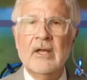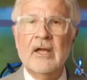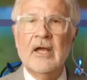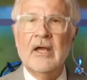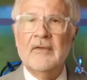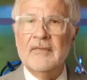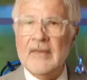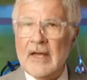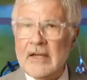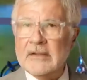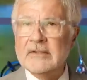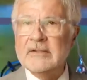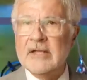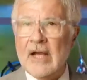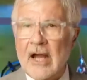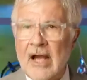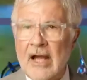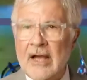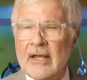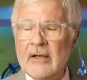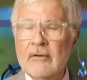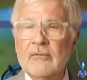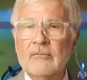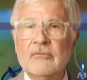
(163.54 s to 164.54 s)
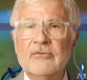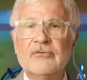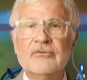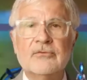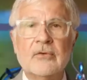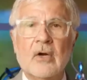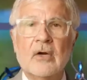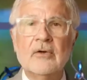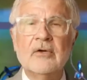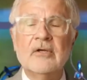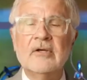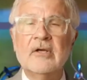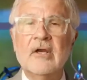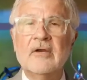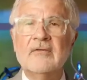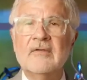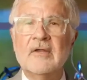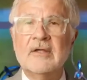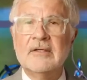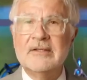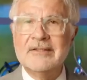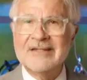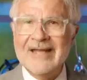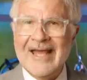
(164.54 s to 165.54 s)
And that diet started in
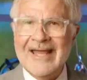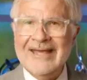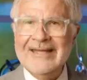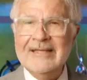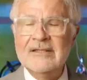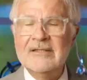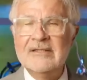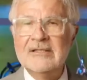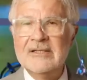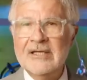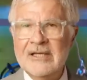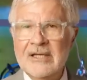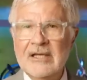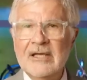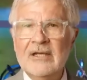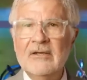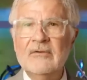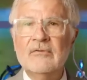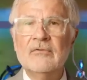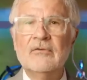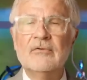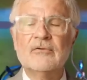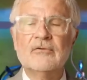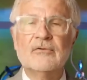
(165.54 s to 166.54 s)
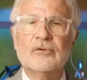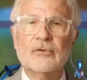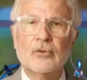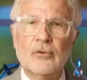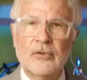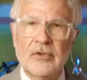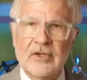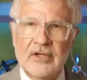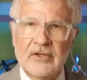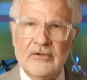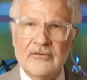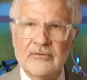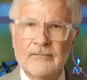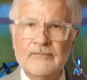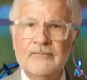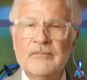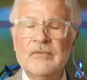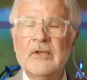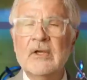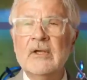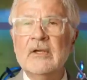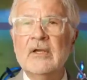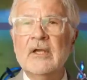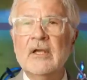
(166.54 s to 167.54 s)
the 1930s,
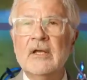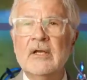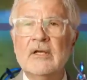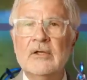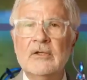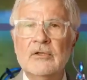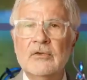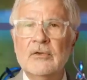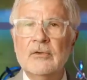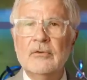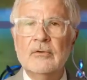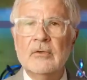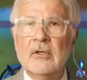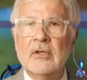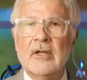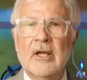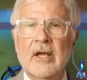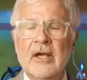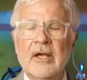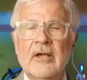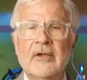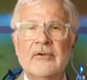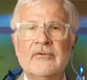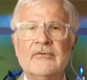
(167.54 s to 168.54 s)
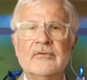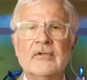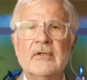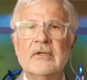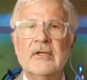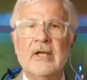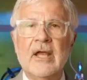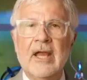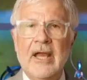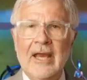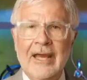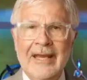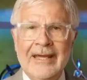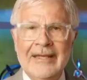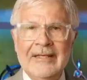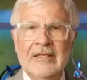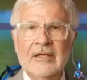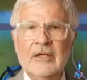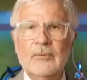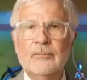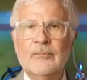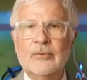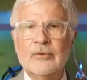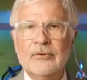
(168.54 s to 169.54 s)
and it utilized an
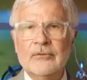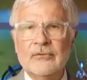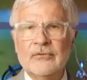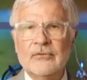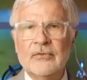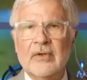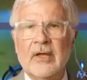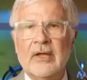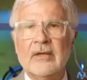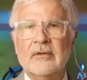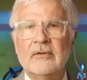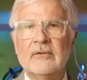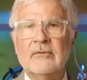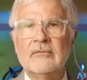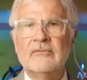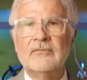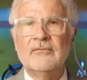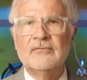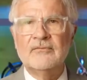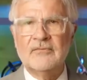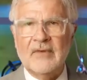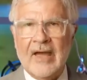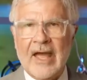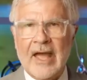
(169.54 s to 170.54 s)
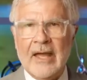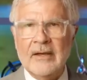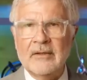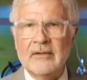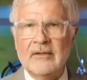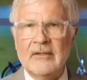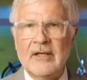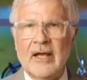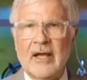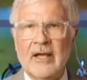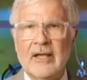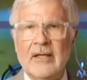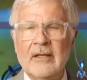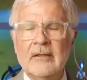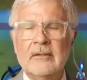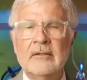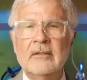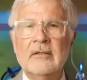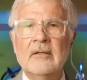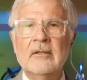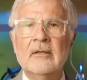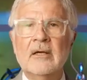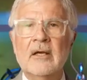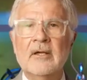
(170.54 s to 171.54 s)
80% fat diet,
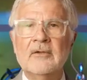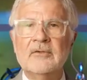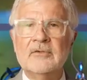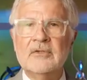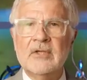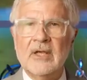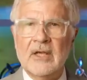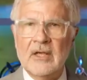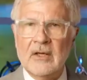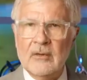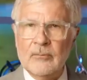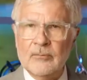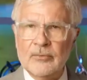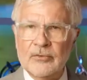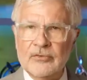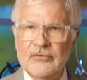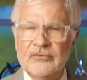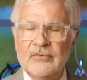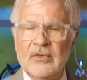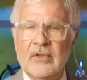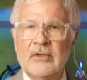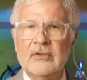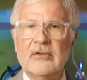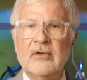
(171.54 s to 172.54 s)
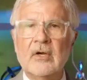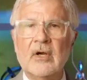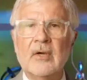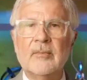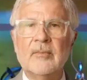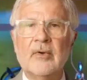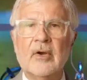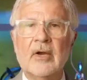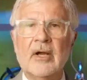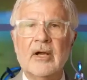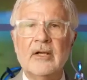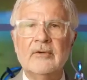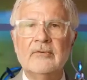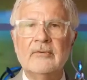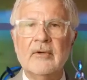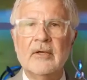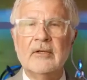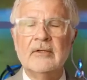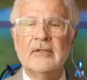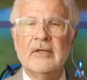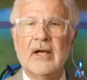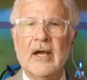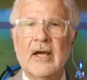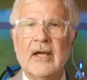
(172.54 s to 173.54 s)
a 10%
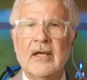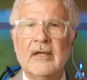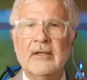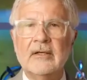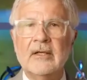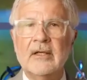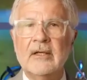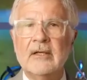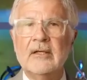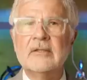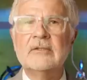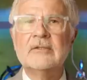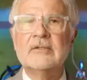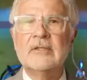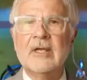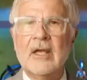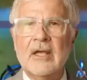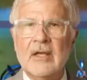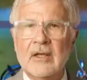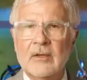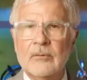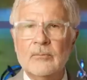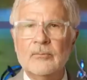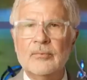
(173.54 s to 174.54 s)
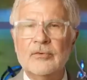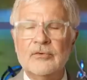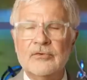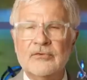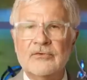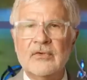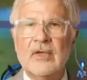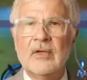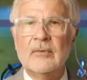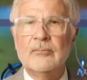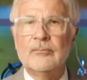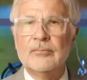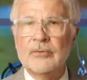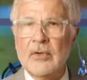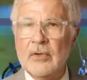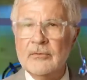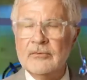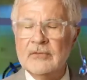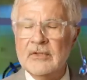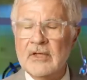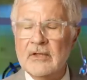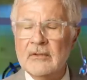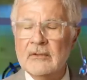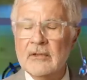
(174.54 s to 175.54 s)
carbohydrate diet, and a 10%
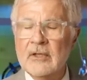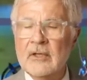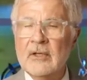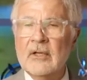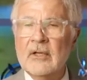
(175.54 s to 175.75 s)
protein.